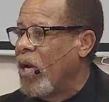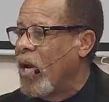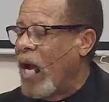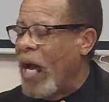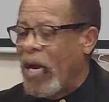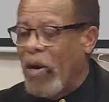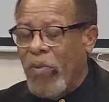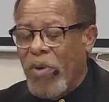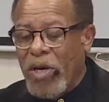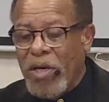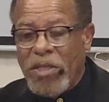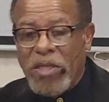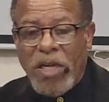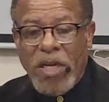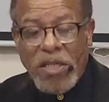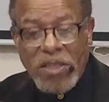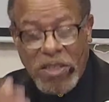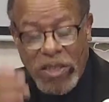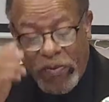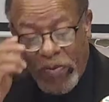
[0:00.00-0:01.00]
I don't want to tell
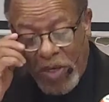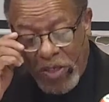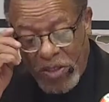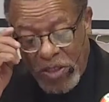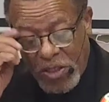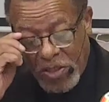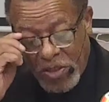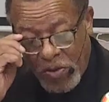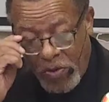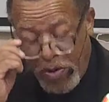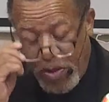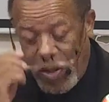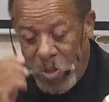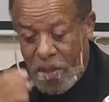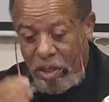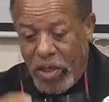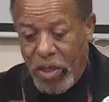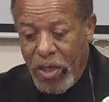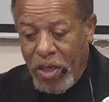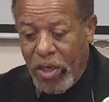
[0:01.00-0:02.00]
you something that's just going to